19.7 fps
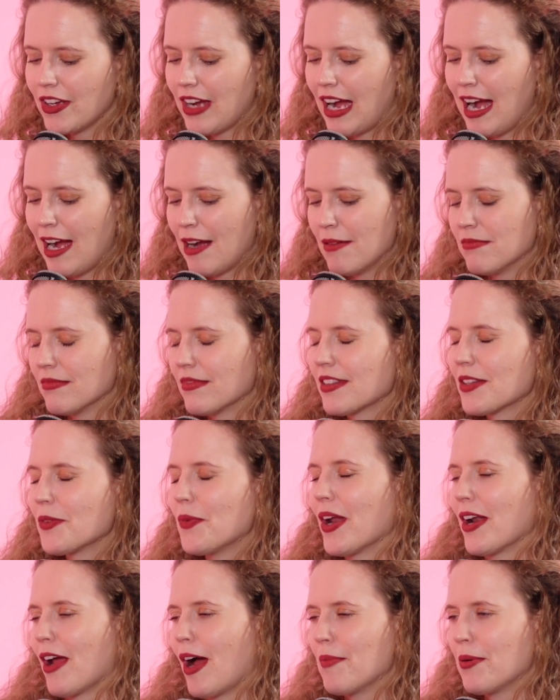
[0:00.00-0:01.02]
the
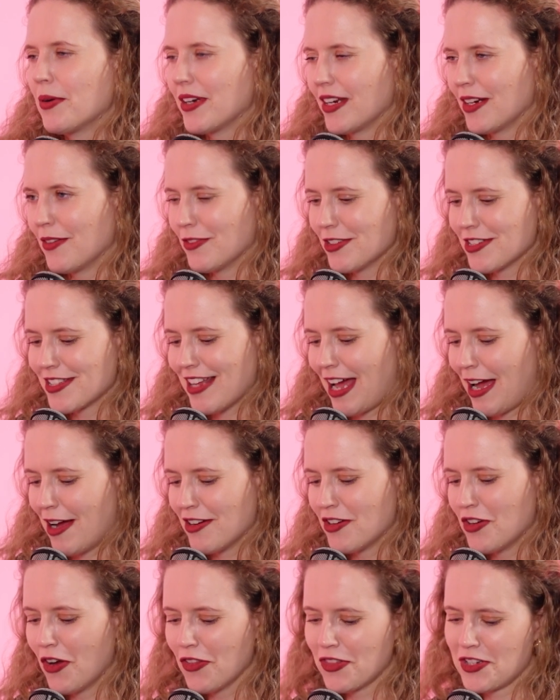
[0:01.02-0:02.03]
one I put in was
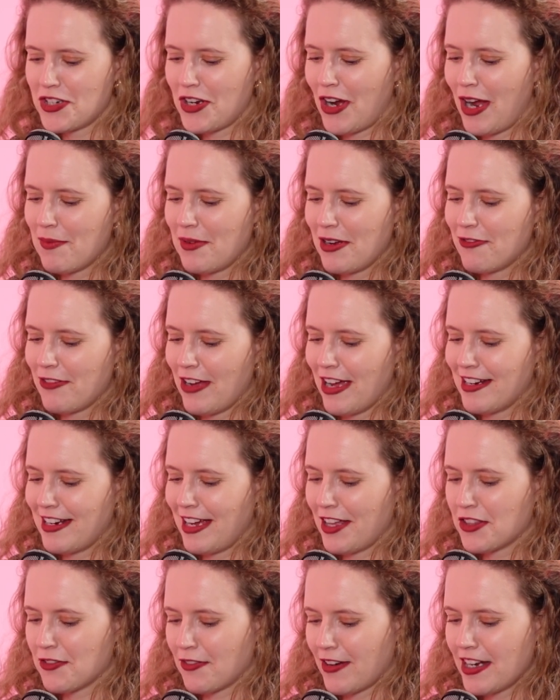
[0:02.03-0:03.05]
not the time we found our
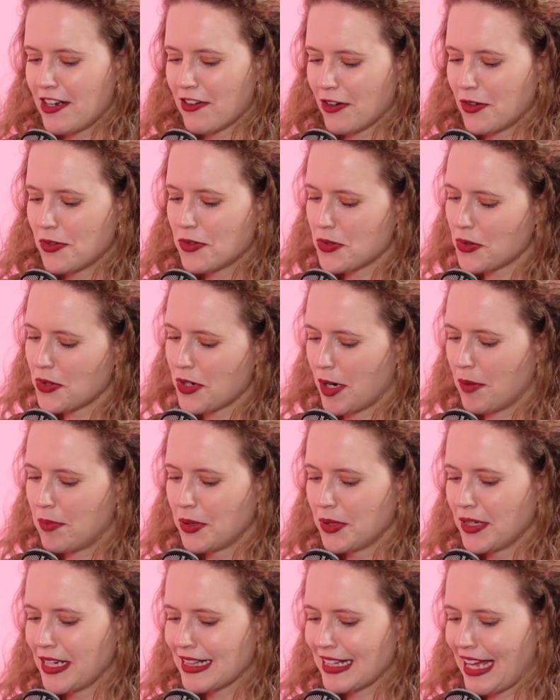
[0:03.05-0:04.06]
3-year-old daughter
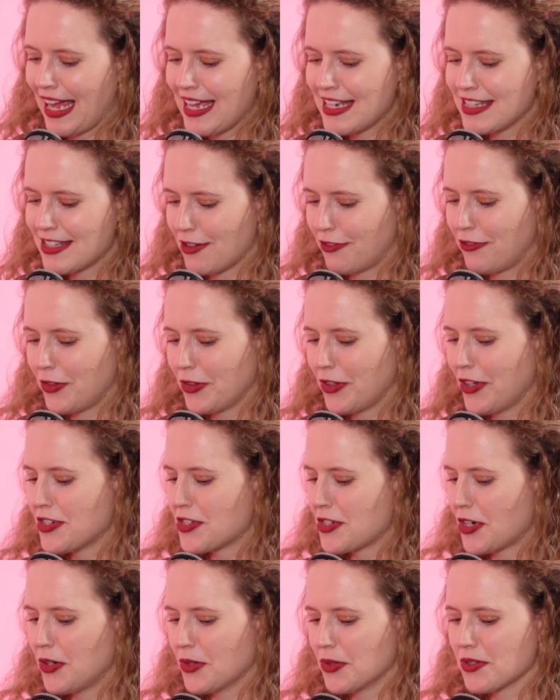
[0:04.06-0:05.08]
pulling the heads off all her
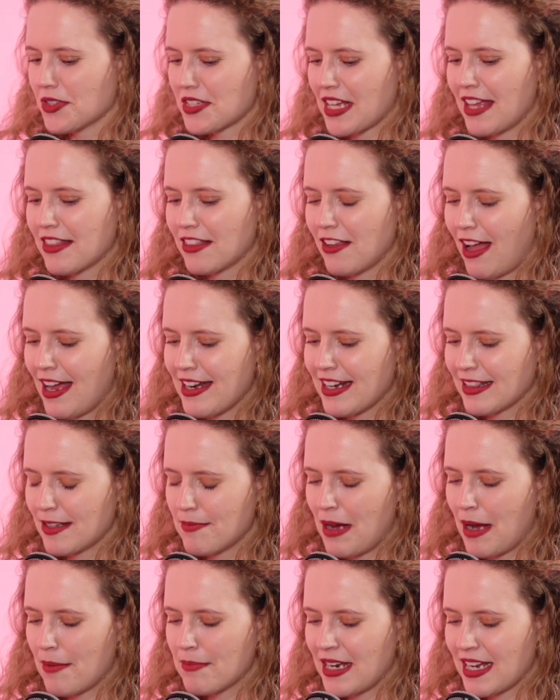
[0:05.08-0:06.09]
dolls and lining them
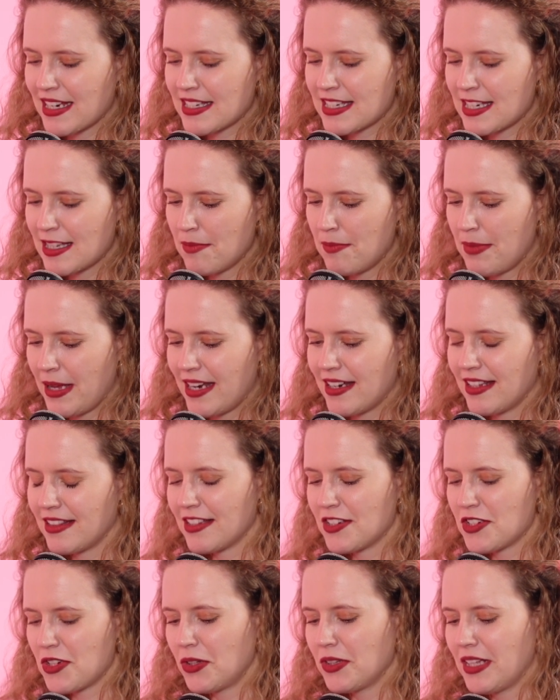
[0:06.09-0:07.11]
up next to the bed in the
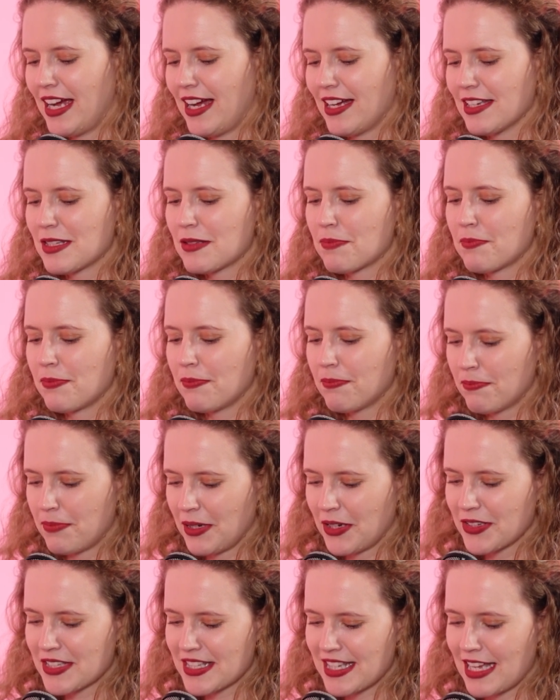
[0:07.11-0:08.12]
dollhouse
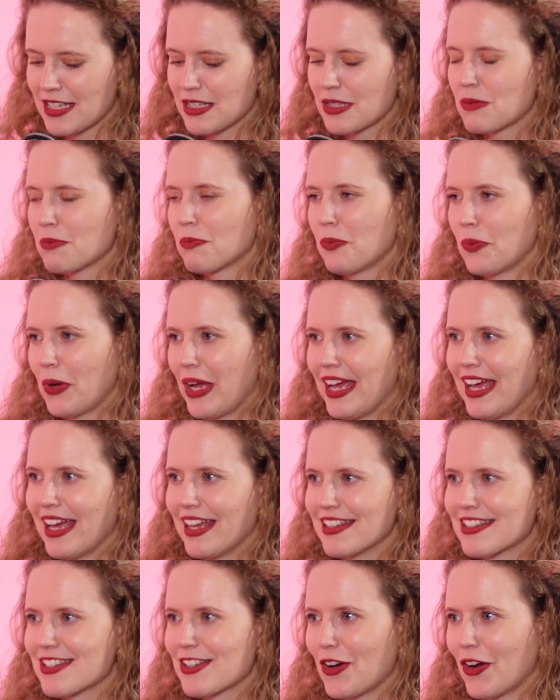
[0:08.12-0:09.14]
because that's where
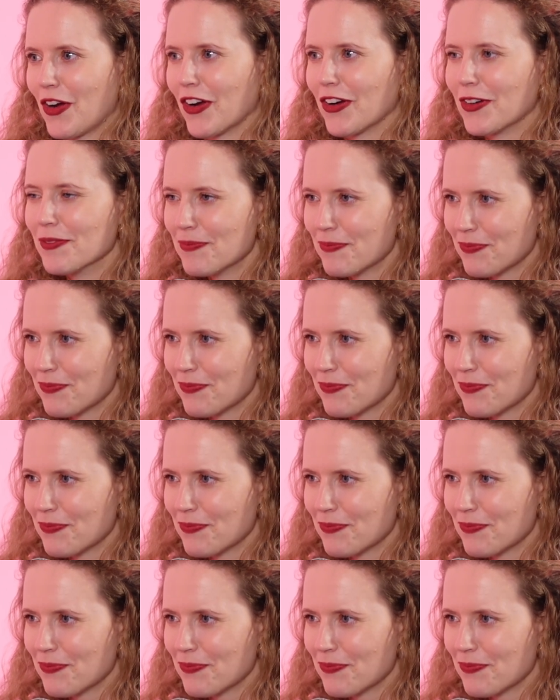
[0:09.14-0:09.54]
heads go.